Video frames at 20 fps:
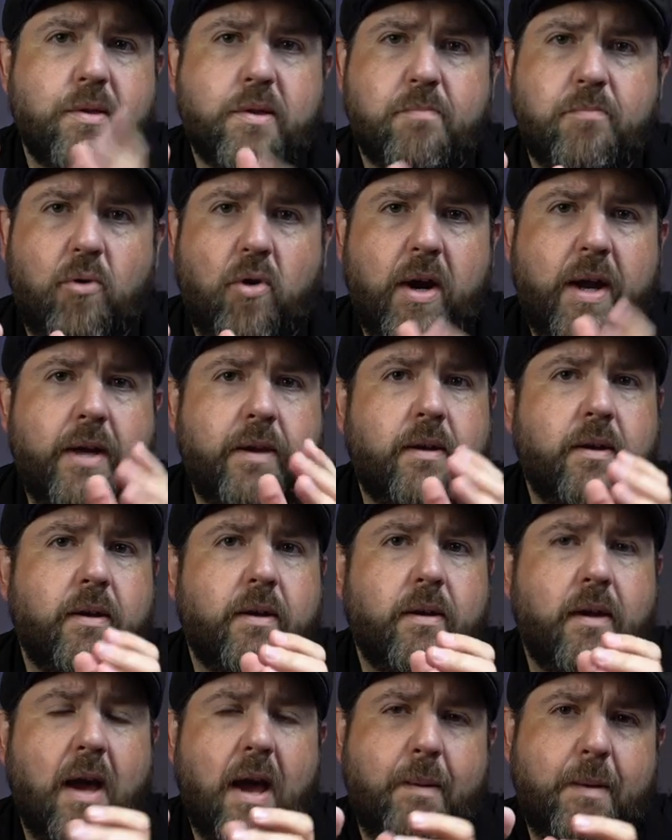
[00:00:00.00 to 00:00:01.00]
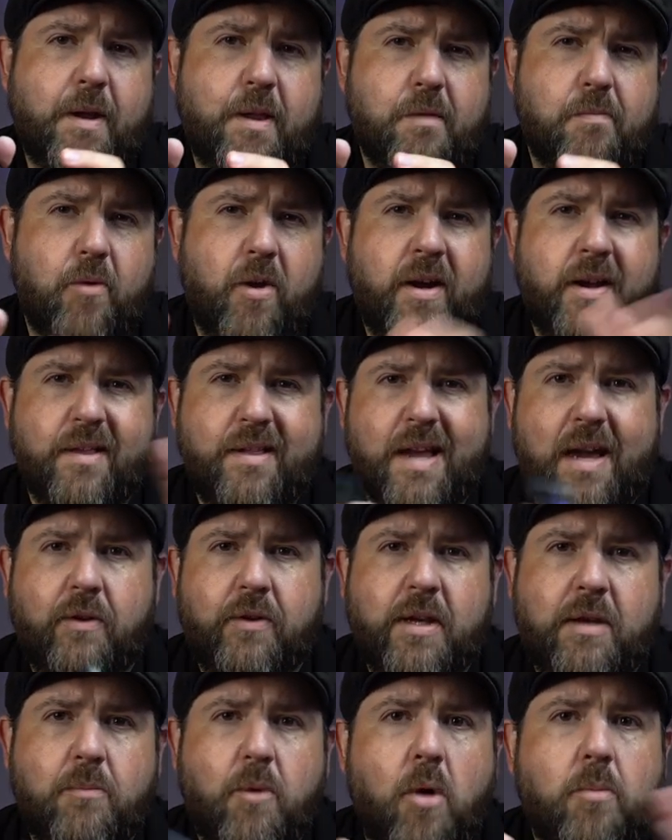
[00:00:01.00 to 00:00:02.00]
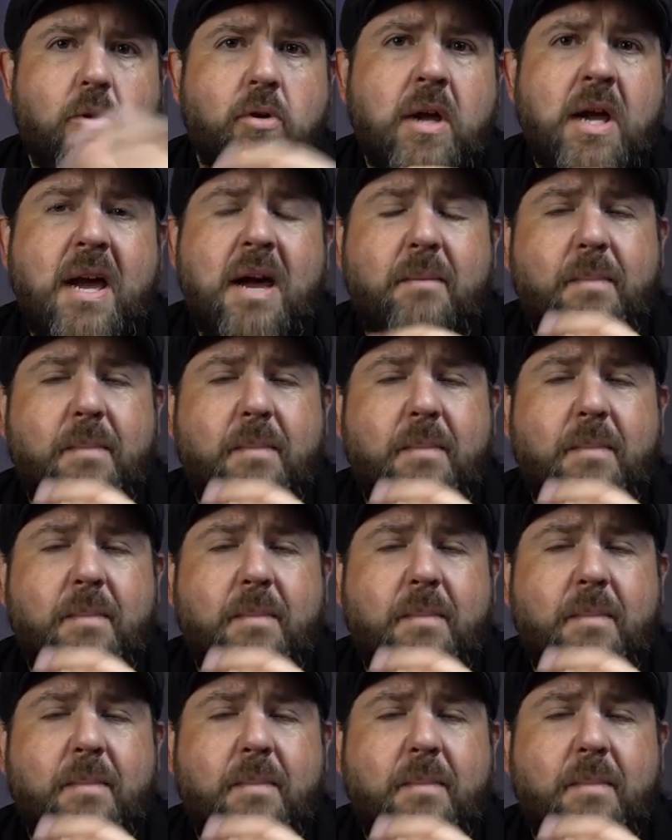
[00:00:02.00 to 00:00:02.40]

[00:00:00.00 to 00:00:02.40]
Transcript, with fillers: Sprint, I mean, Sprint is now T-Mobile,